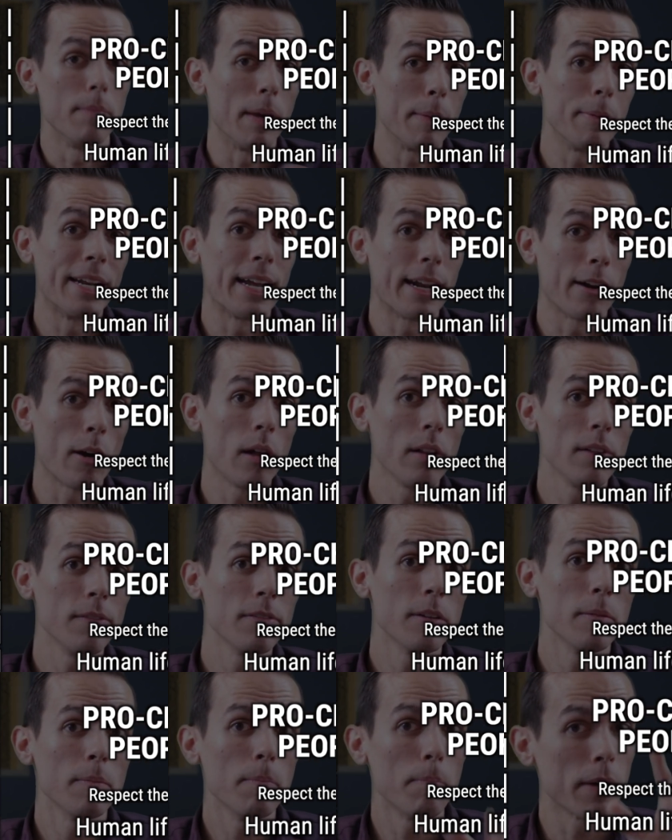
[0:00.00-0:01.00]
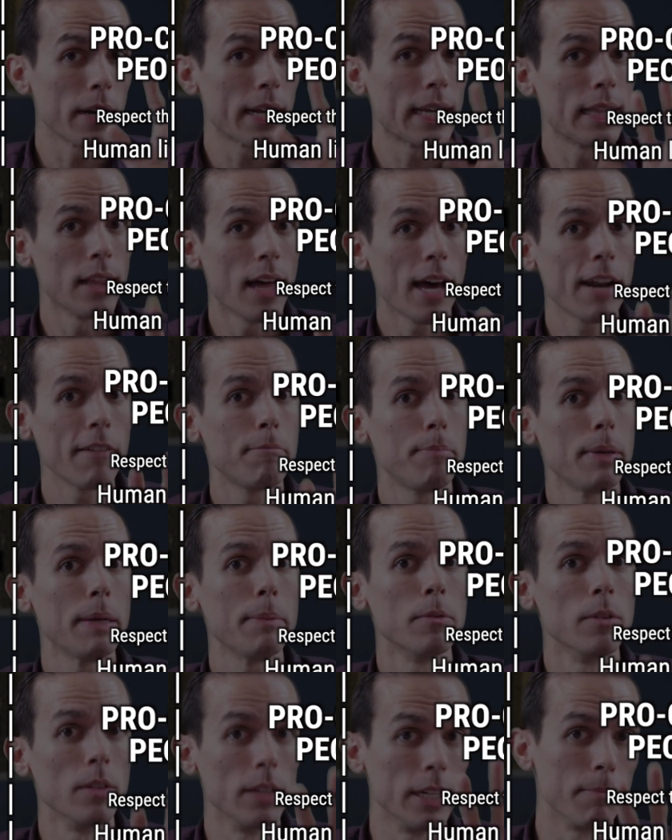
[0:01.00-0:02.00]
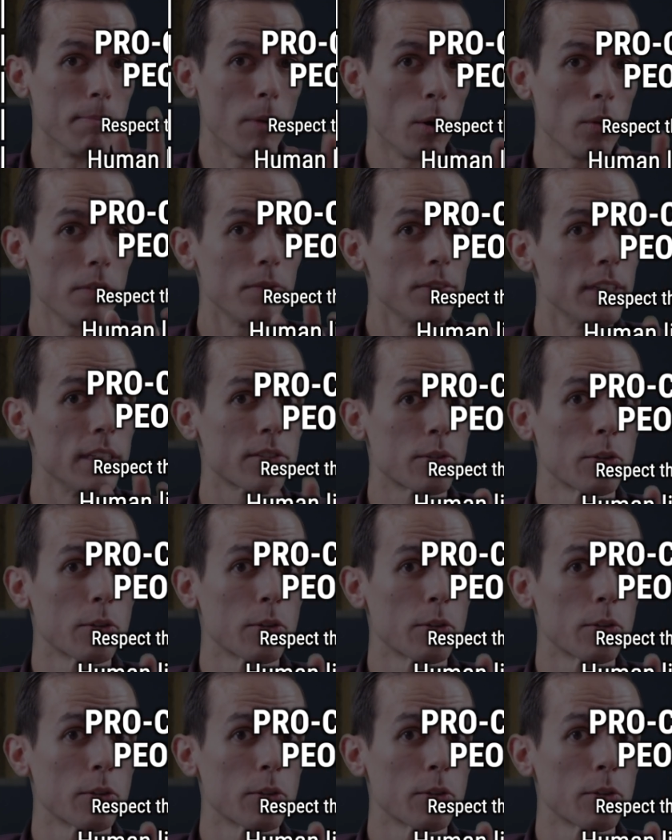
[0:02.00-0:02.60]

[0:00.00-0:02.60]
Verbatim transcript: Maybe not all of them, but a lot of people in both of these